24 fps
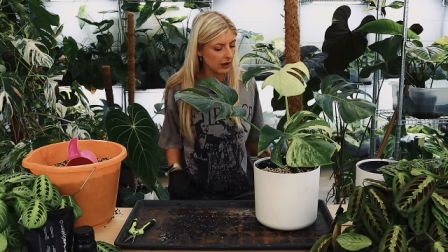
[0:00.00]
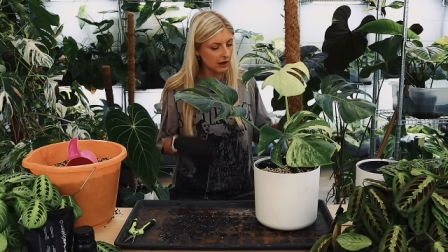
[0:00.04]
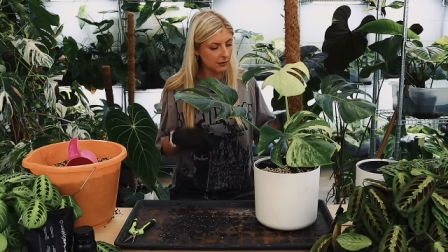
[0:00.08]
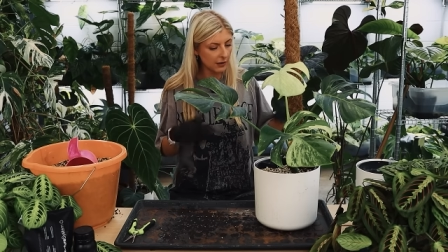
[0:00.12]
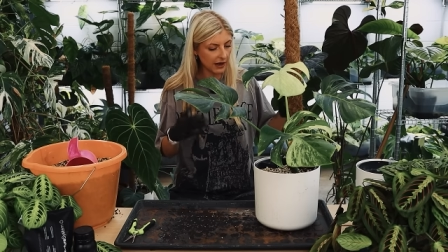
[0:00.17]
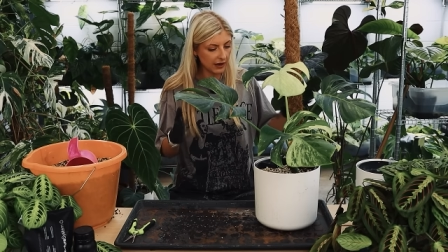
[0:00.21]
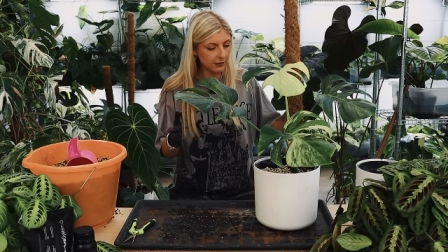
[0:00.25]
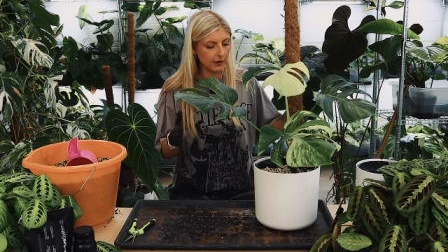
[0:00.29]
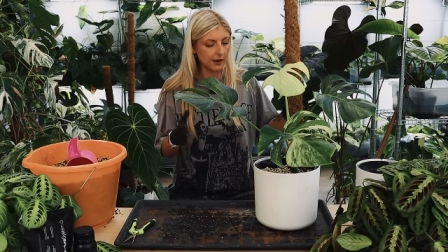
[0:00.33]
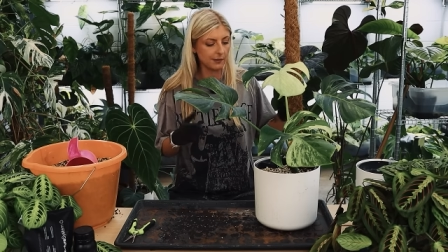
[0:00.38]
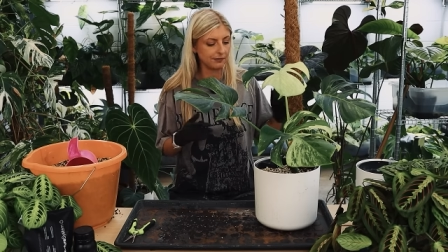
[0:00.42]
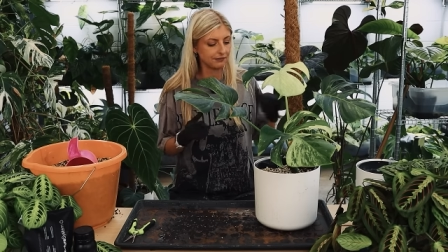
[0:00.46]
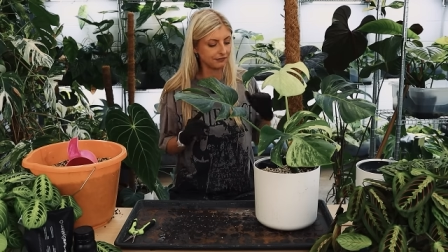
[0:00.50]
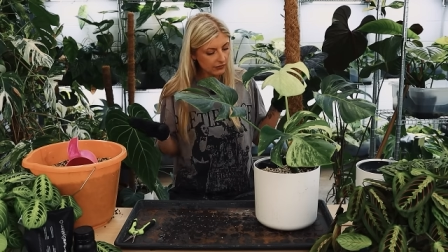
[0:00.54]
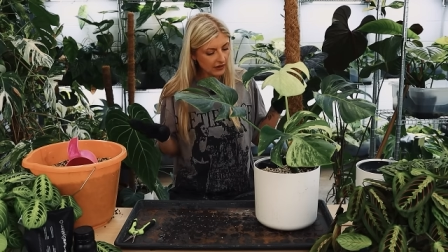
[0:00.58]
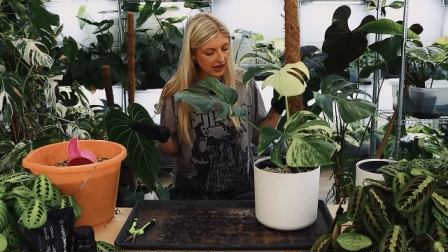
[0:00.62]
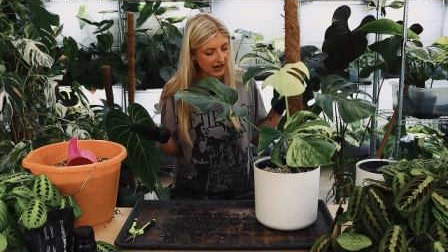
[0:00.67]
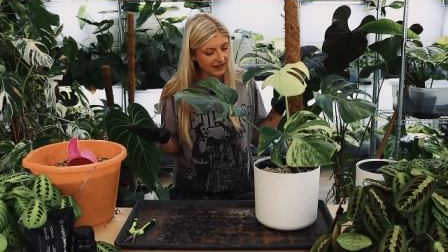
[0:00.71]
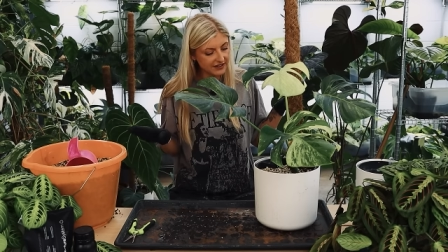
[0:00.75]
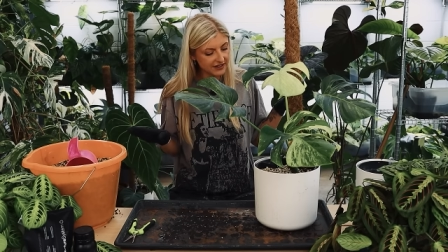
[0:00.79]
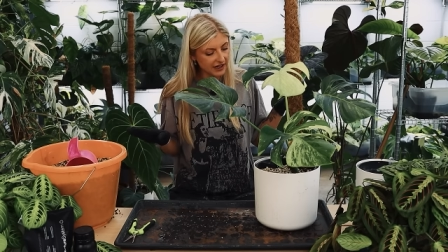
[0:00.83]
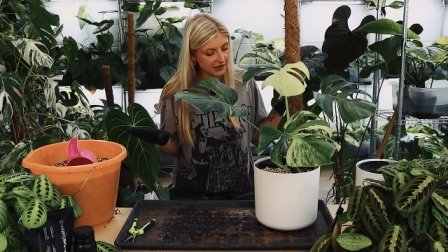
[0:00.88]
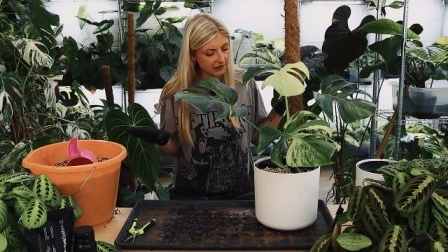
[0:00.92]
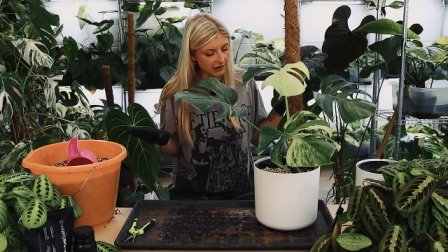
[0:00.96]
But anyway,
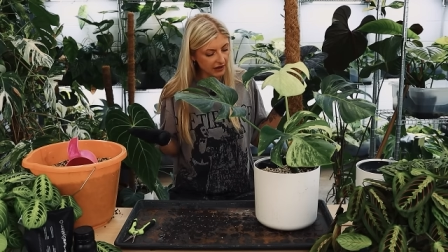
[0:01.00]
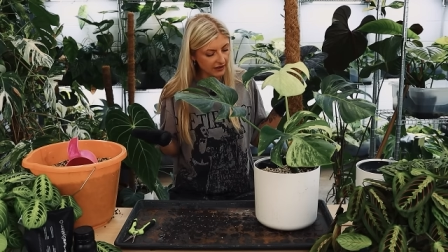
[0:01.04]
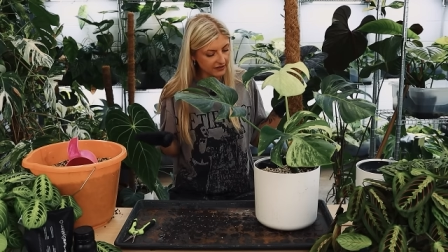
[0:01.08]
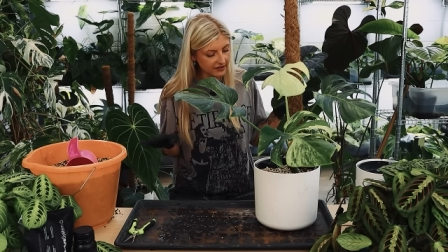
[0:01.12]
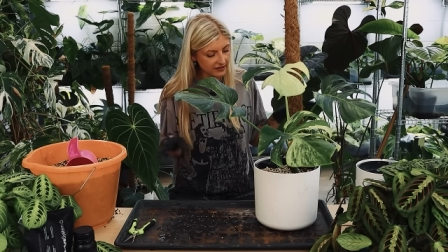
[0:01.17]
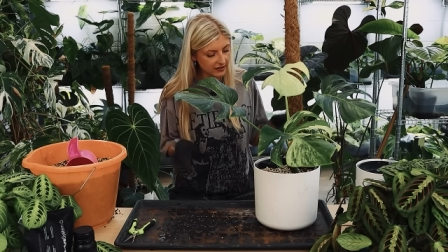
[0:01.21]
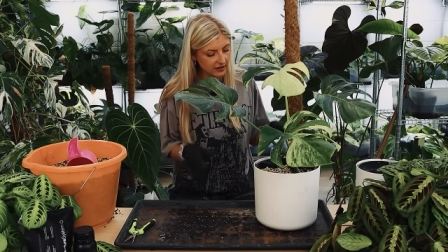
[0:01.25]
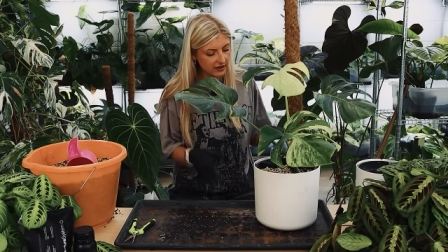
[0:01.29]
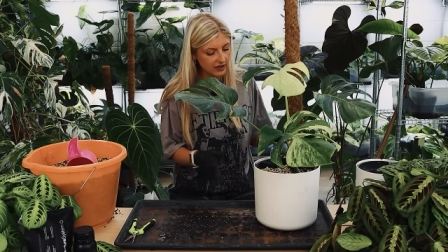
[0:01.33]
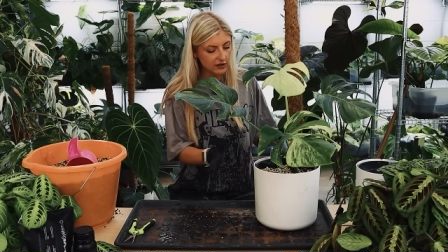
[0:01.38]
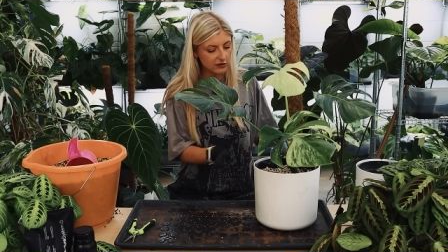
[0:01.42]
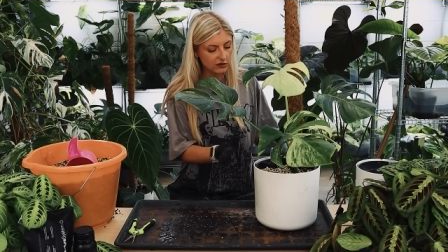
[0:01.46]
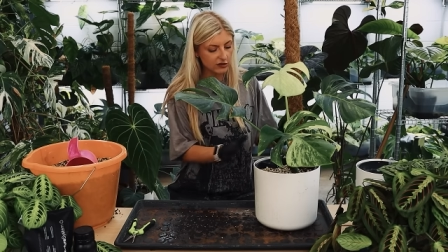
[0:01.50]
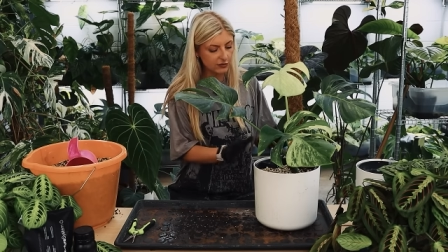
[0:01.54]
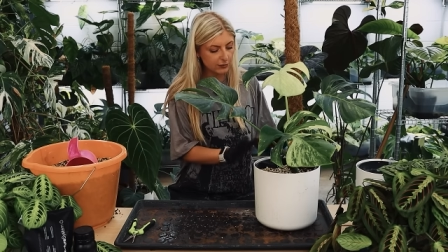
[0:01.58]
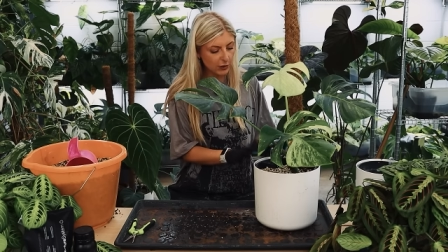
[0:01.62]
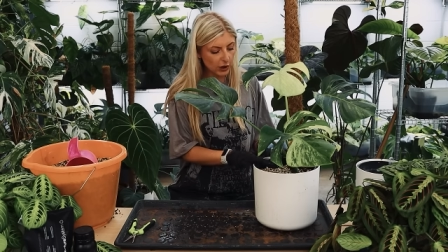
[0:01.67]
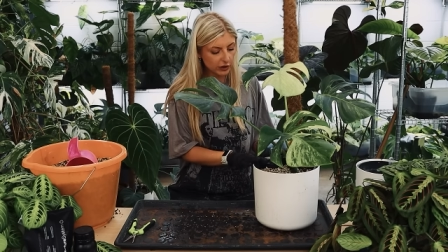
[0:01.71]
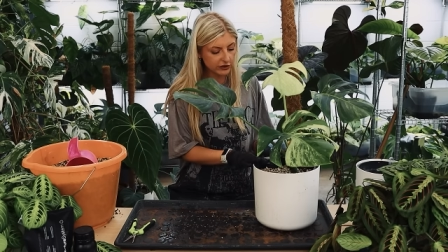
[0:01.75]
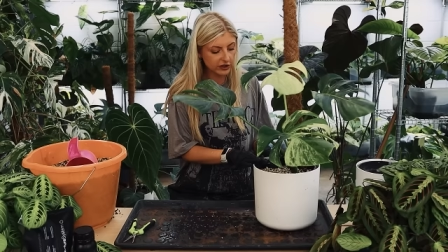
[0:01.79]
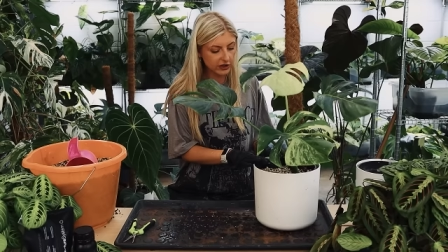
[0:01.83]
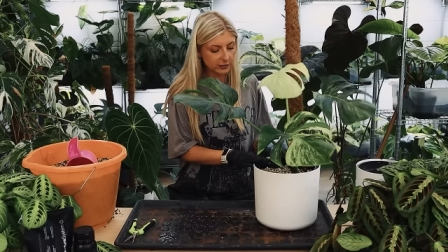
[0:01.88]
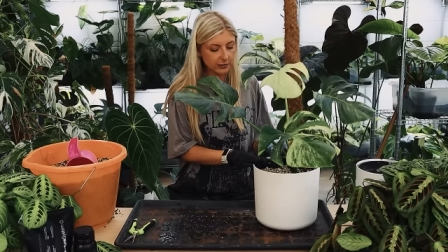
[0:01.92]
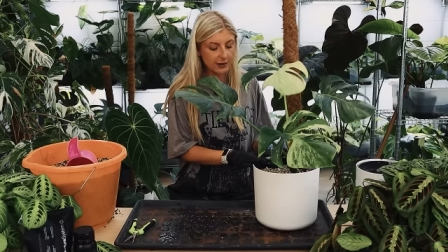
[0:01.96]
I digress. So he's potted